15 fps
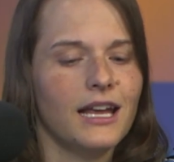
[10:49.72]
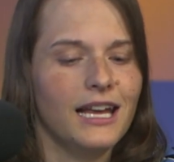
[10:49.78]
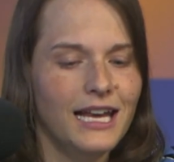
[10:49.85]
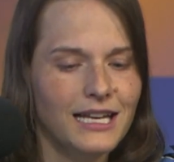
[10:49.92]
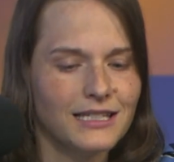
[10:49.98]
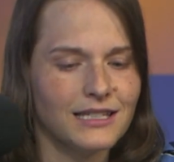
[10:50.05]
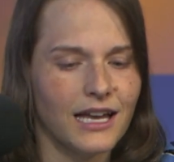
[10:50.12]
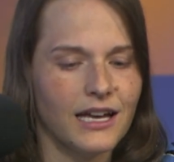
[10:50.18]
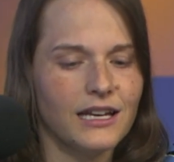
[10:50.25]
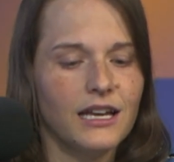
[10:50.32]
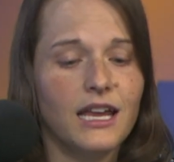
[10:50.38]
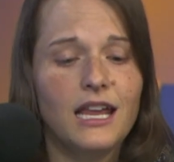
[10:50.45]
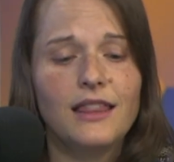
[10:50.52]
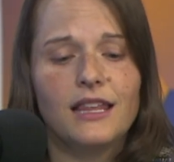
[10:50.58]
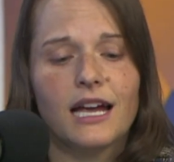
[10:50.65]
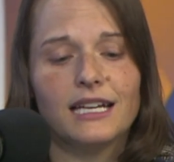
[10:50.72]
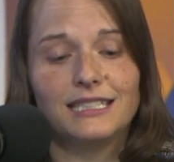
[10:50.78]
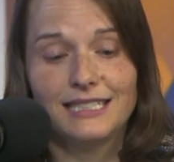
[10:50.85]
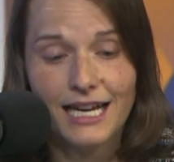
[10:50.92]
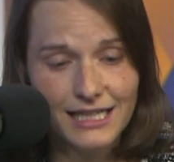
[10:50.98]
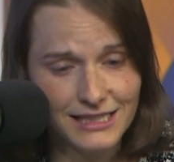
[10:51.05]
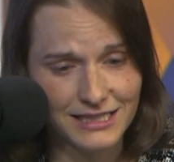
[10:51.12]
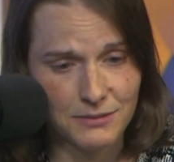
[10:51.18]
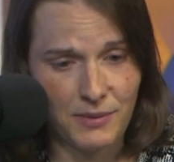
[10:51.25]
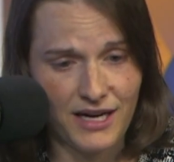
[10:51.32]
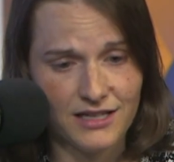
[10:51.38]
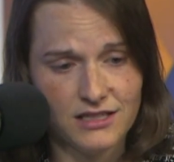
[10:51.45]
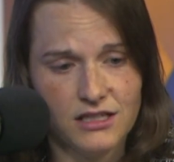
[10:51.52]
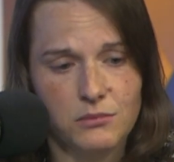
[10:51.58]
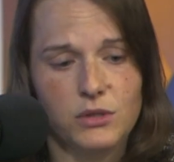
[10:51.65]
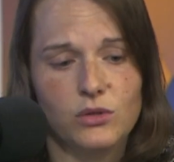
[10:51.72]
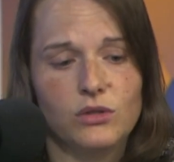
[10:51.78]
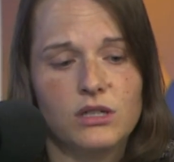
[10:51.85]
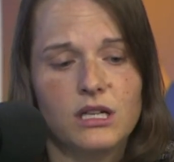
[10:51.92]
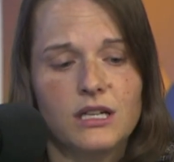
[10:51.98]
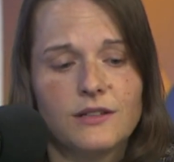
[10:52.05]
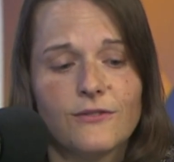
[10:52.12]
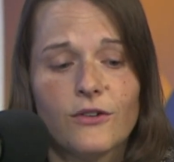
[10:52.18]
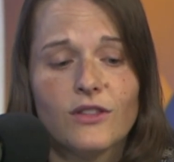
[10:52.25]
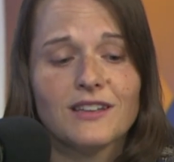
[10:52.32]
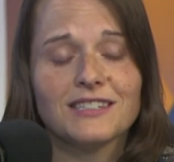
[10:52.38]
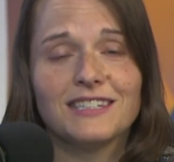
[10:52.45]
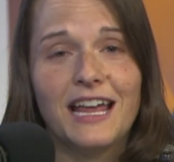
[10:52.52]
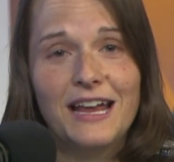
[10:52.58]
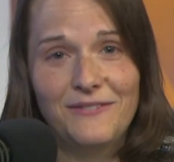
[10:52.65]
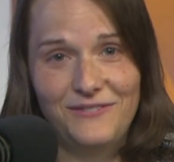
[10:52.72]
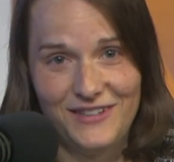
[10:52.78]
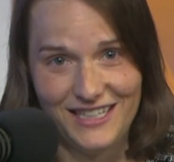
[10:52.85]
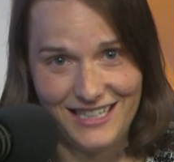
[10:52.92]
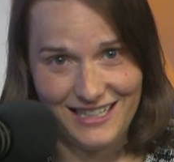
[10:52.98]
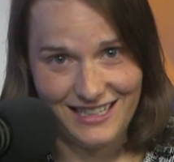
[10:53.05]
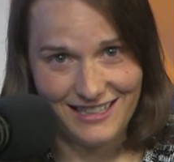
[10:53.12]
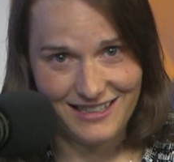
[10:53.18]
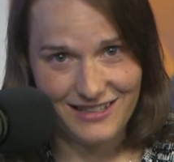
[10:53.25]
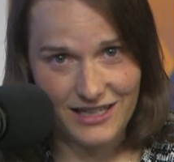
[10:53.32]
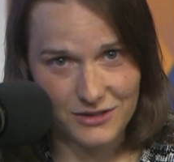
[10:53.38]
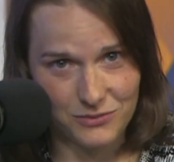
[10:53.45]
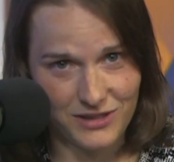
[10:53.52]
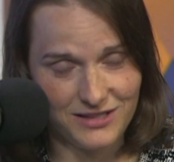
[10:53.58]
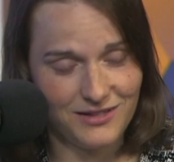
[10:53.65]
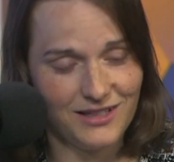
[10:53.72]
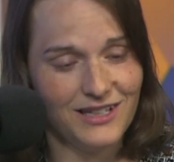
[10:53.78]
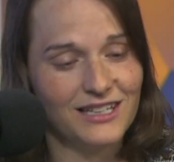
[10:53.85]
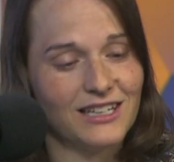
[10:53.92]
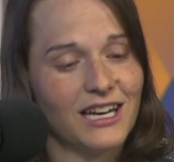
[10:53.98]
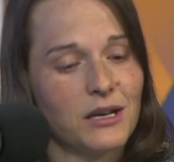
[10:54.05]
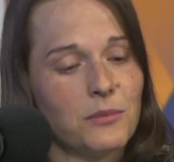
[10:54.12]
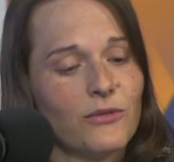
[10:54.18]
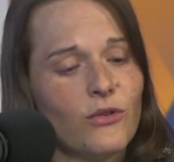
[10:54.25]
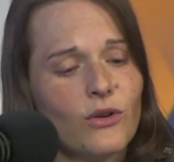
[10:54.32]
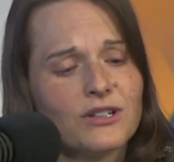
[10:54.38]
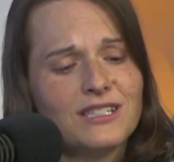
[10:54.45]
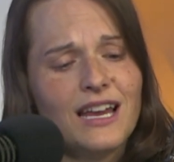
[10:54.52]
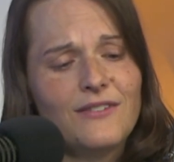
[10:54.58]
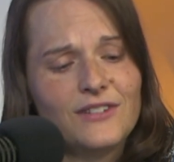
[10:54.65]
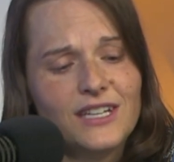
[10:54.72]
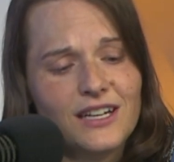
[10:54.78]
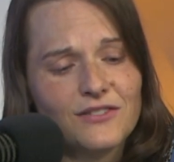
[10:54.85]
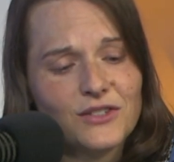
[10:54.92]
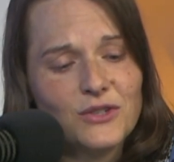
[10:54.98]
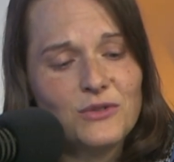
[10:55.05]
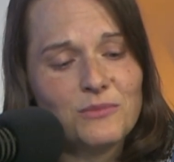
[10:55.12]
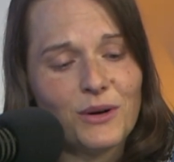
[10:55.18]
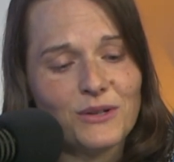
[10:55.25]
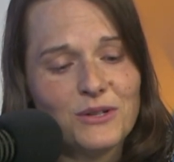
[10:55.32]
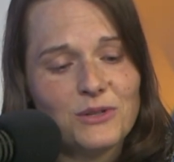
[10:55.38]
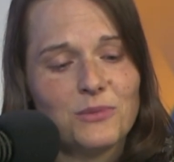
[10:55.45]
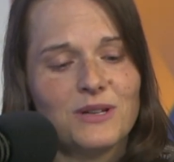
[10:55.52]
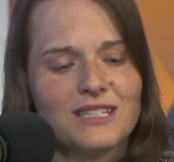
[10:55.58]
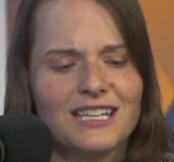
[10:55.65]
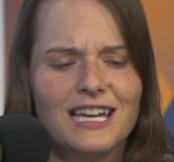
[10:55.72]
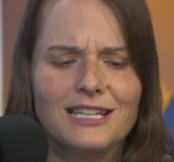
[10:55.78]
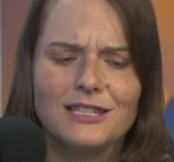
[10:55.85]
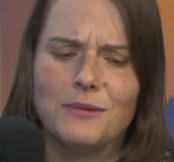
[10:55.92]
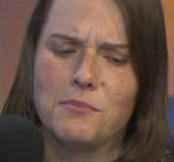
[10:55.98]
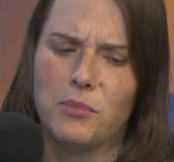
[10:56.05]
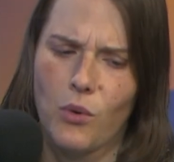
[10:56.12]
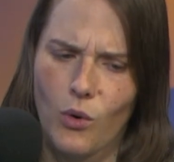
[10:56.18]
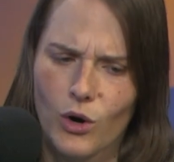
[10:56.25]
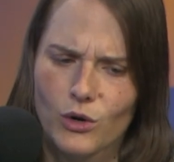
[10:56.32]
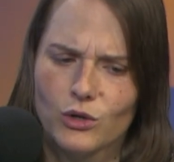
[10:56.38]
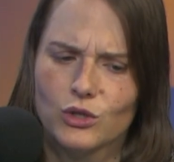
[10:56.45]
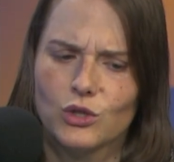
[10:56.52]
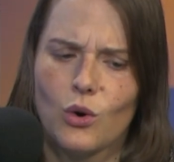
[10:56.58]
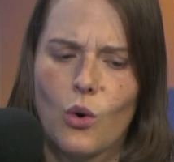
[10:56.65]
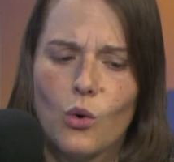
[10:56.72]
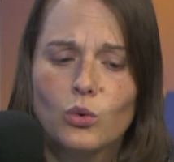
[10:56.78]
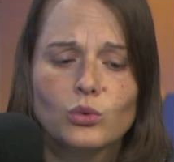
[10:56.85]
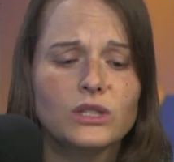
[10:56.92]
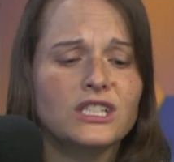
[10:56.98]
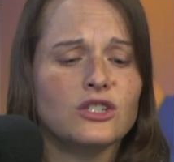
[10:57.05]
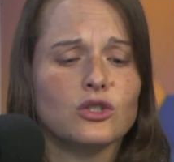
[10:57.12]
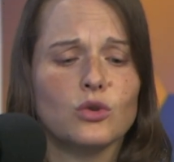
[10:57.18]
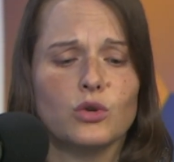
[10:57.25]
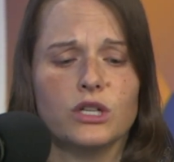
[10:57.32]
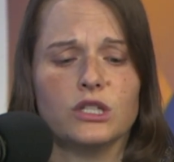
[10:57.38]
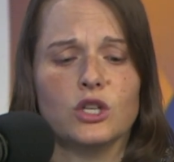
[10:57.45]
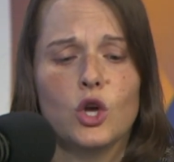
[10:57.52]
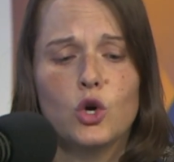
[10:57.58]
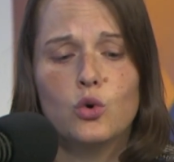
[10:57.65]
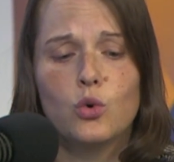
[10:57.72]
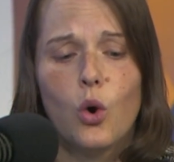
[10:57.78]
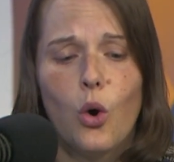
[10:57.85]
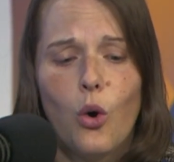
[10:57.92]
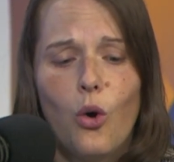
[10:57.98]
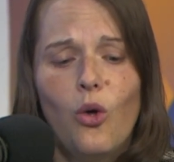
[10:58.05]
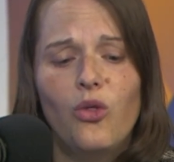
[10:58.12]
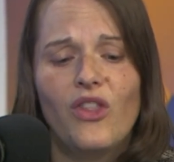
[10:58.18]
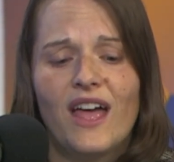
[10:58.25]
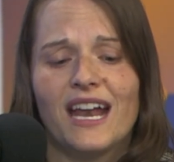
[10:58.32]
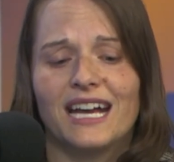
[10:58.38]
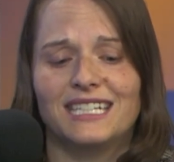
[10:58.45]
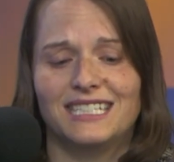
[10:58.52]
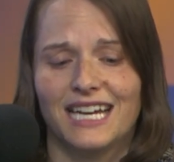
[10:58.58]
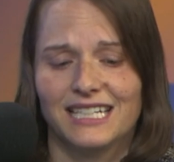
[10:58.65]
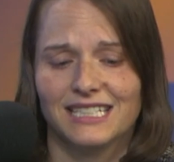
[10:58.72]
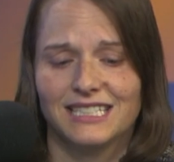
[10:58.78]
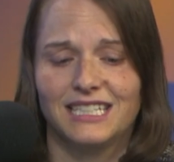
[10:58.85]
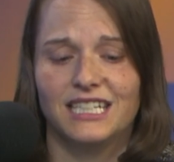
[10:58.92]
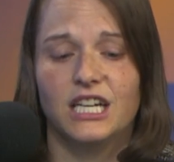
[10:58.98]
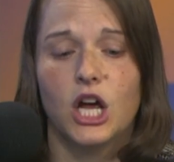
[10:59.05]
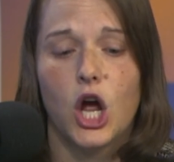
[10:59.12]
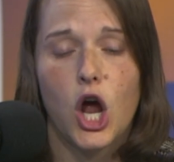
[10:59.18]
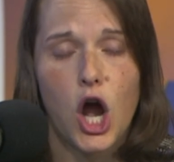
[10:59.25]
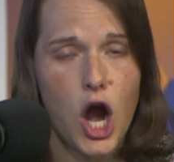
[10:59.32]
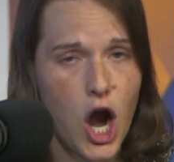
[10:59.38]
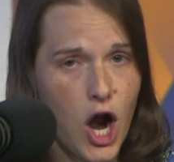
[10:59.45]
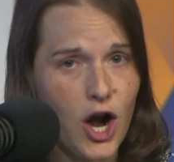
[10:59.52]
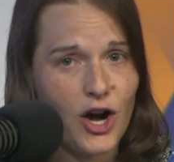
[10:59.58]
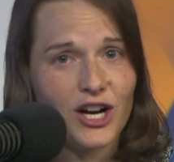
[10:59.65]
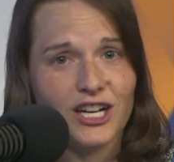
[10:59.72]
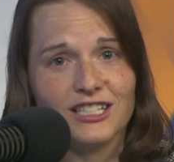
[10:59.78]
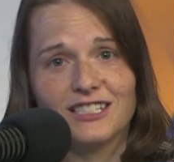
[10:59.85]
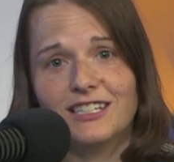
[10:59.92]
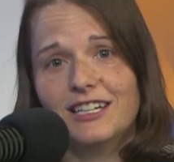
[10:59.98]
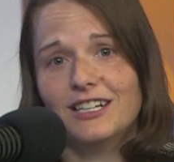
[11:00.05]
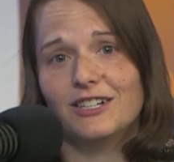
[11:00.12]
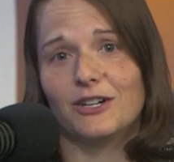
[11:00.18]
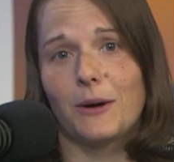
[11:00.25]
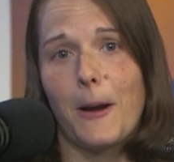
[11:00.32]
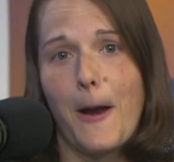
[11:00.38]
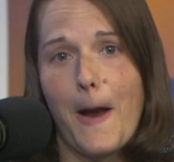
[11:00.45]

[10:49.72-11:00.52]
he said, in the identity based communities, for the safety, as we mm. indicated before, safety of student participants, it's important only students who hold that identity are considered. Explain,